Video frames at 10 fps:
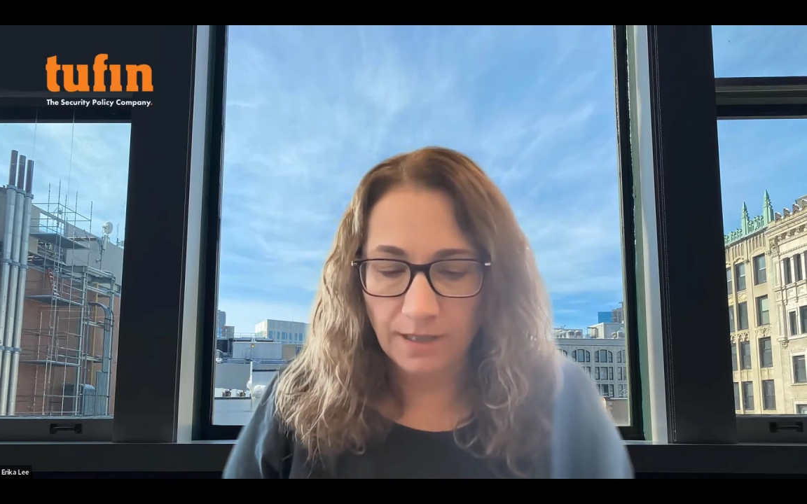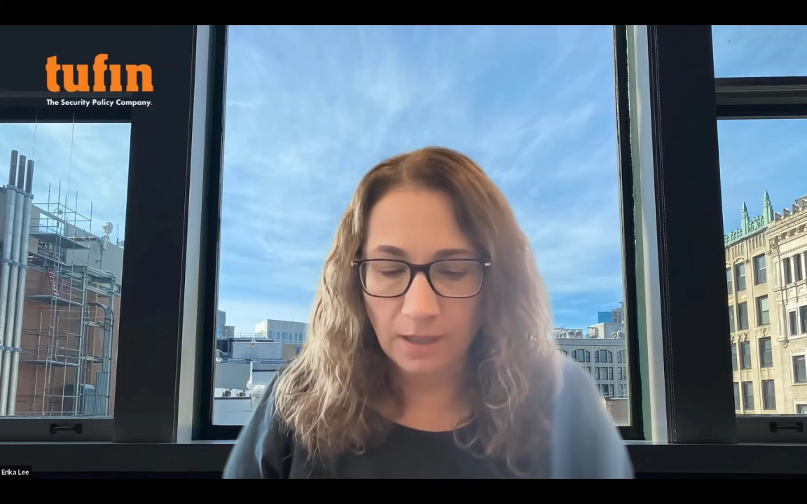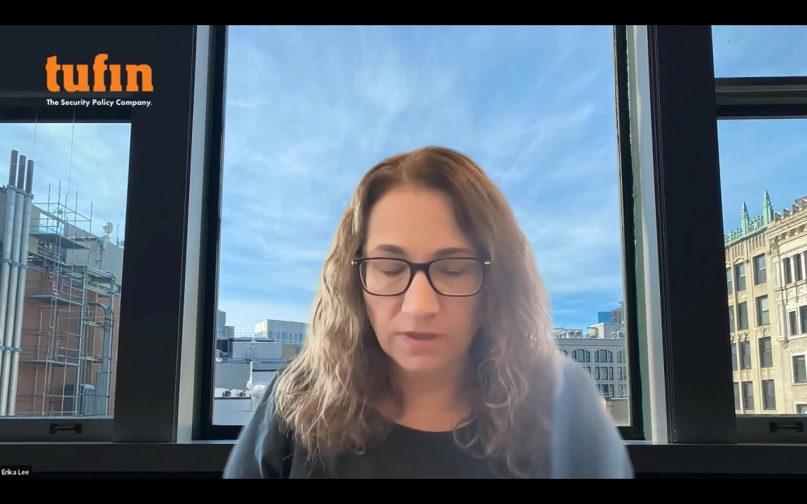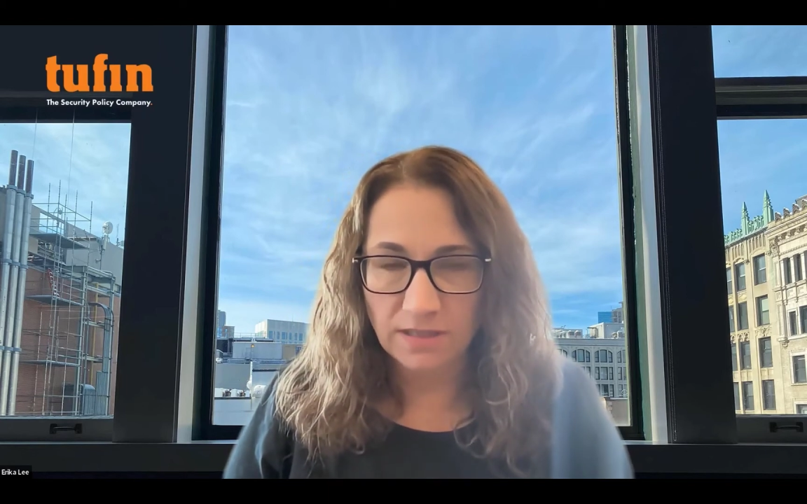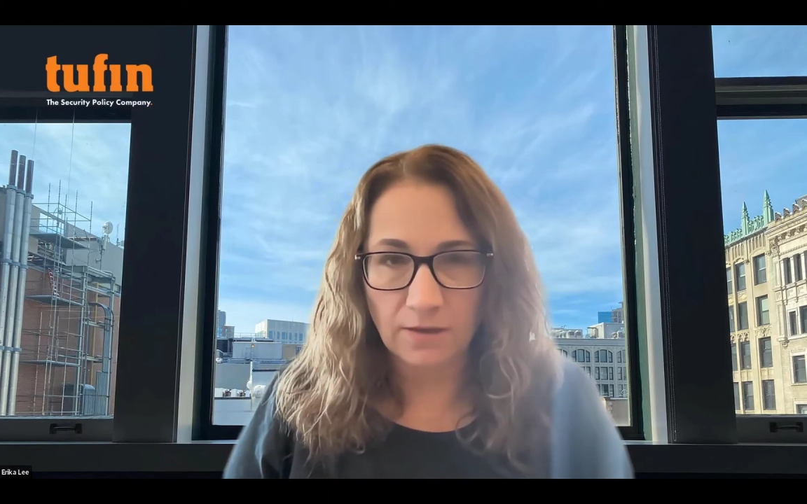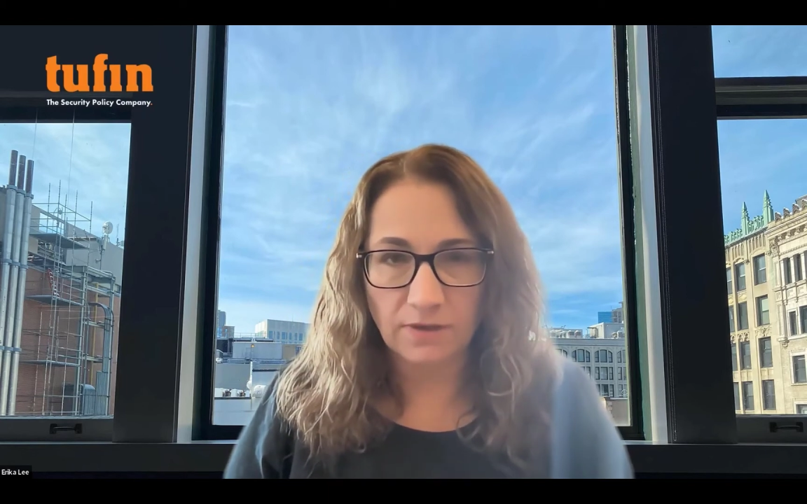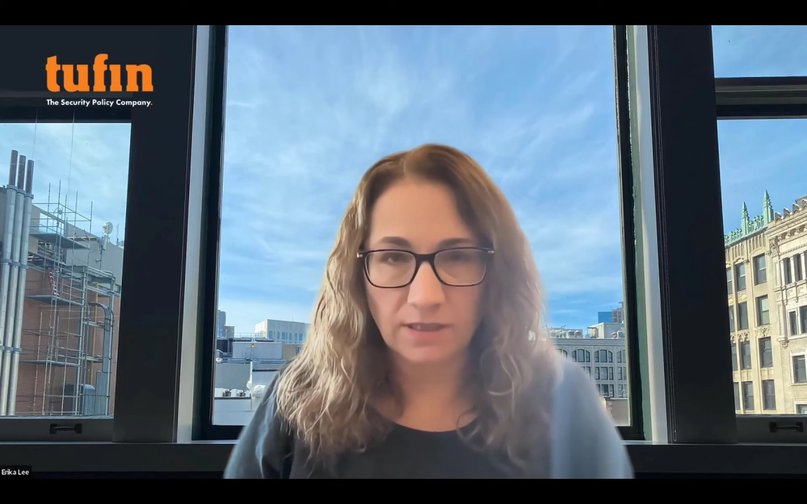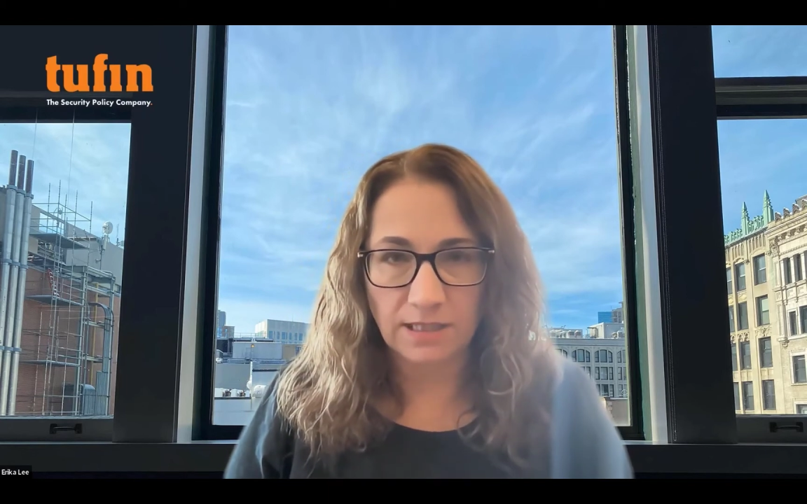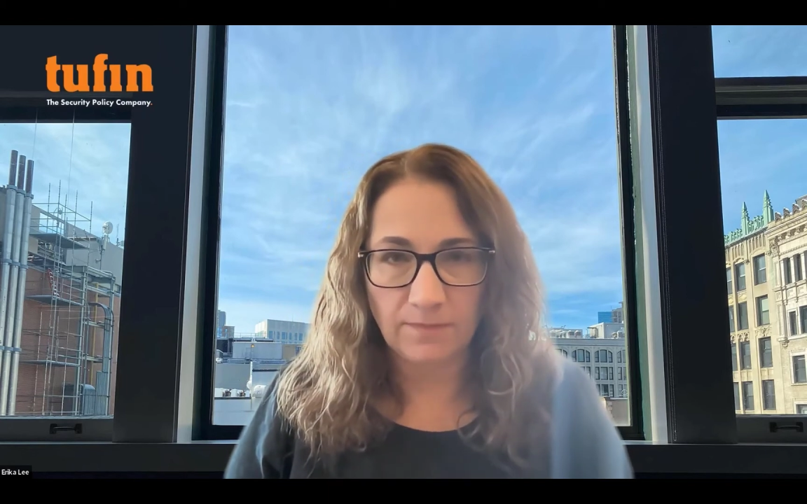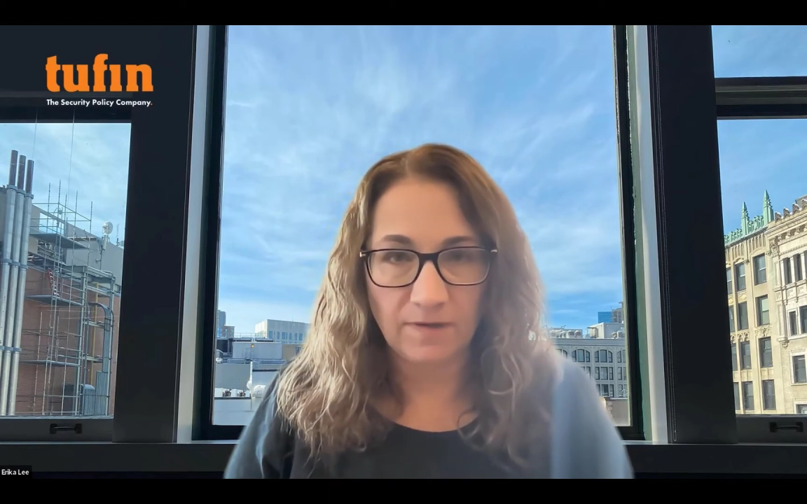network security
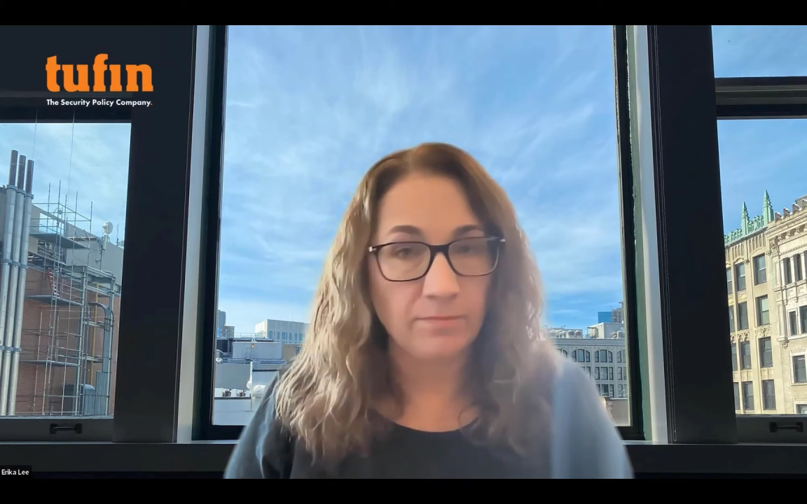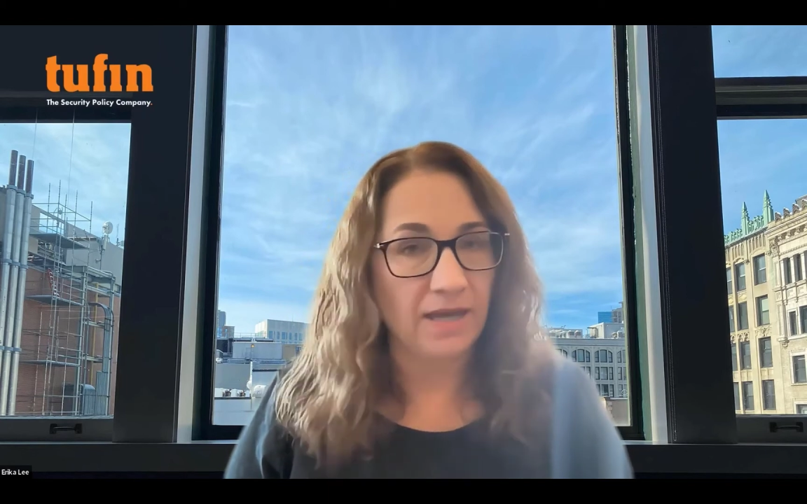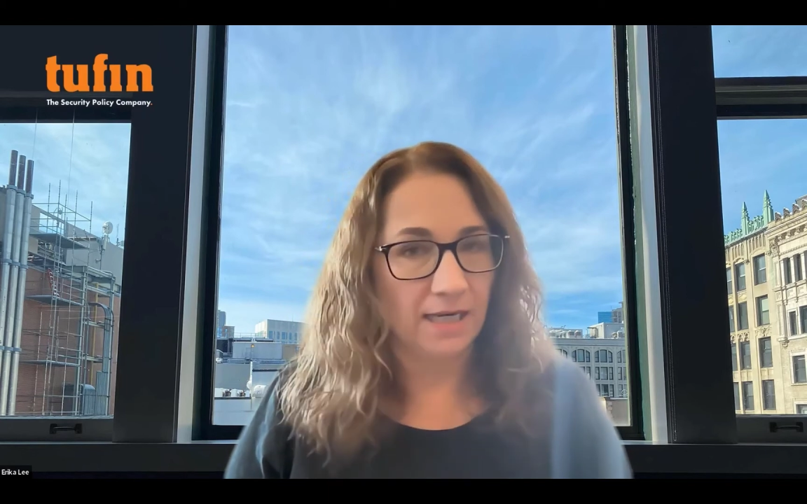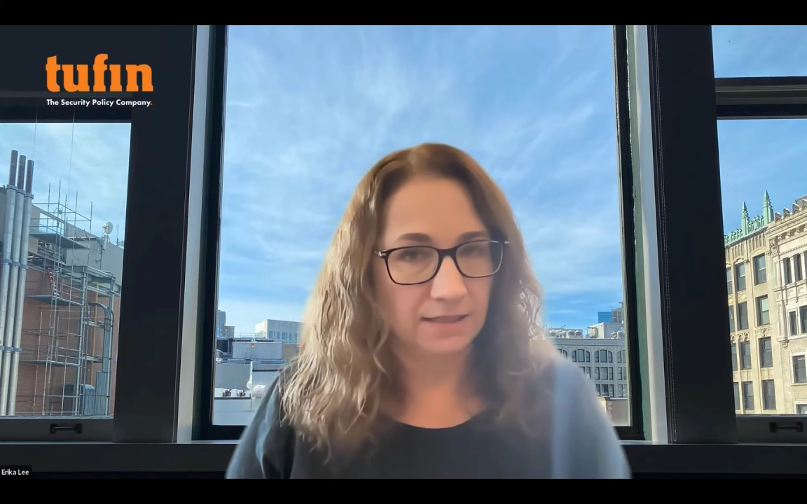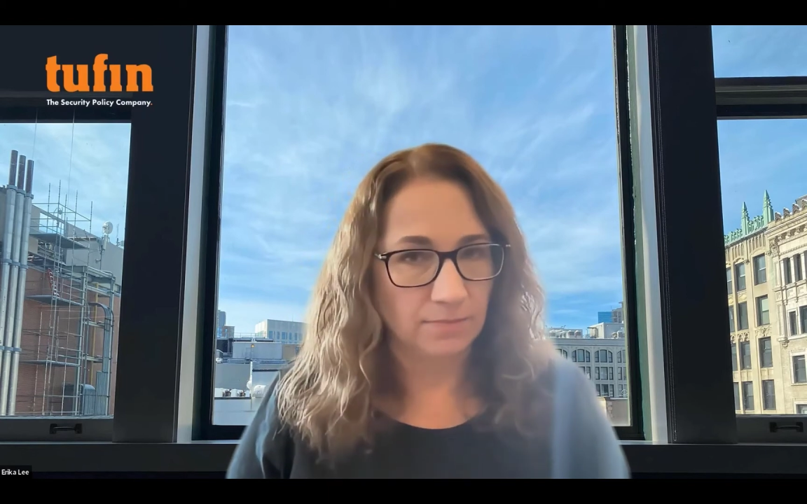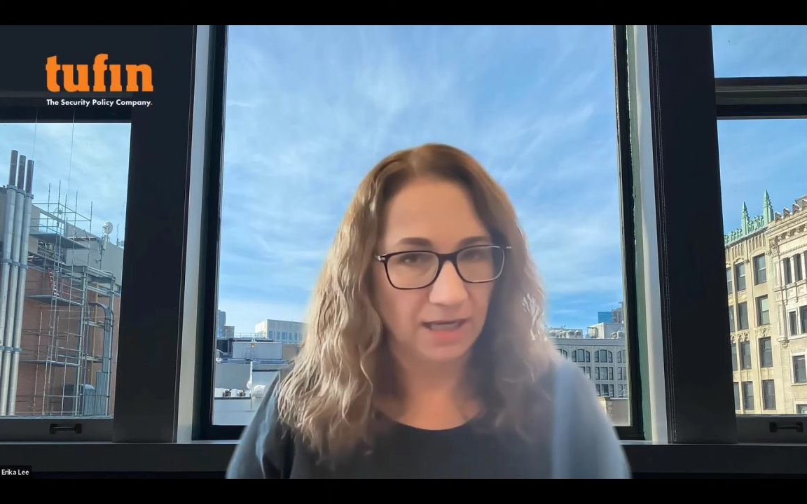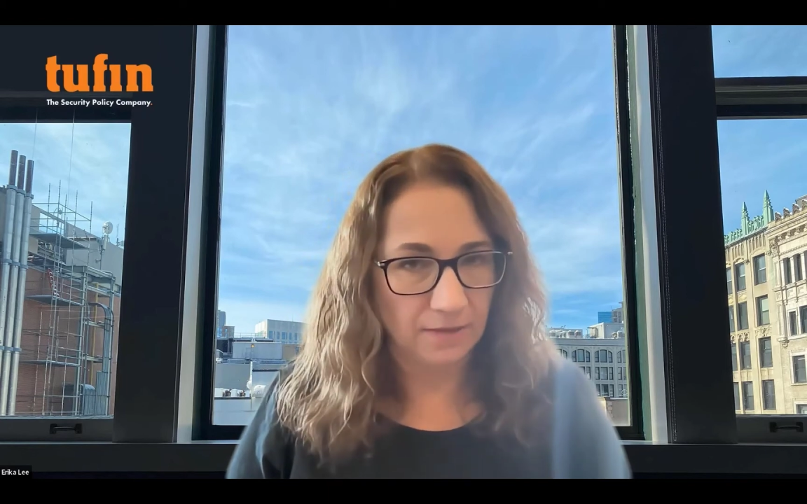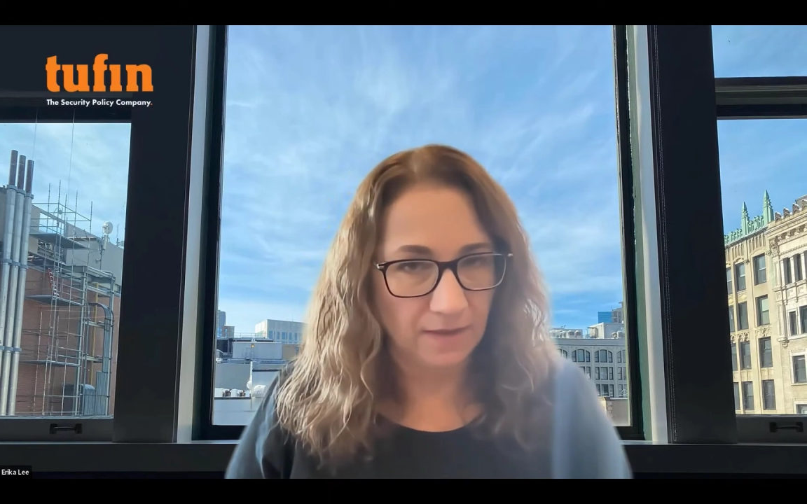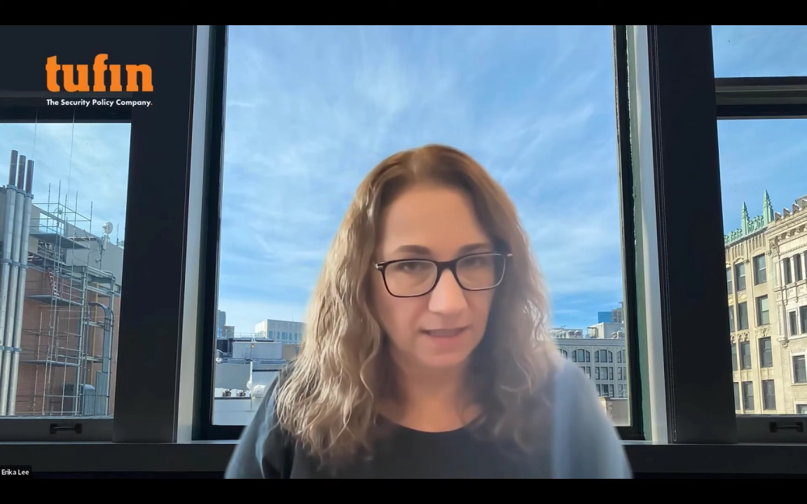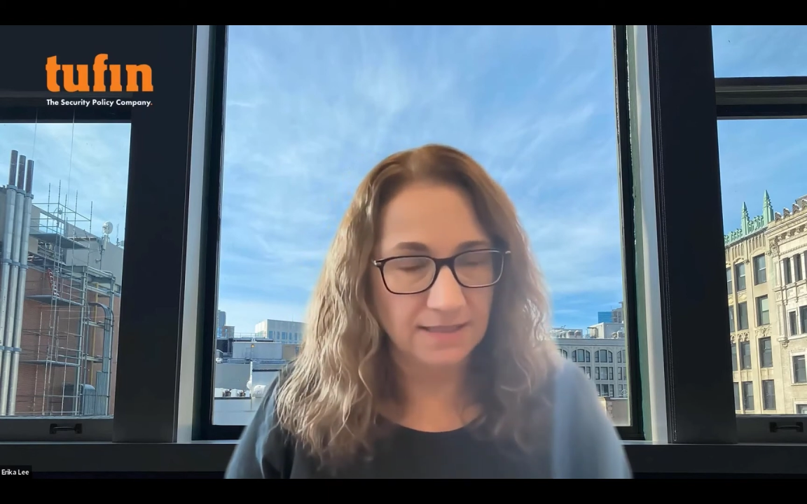teams impacted by
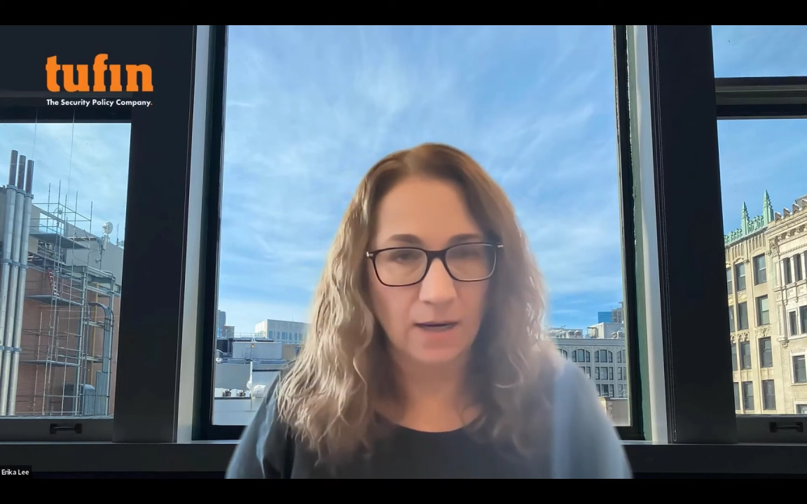this?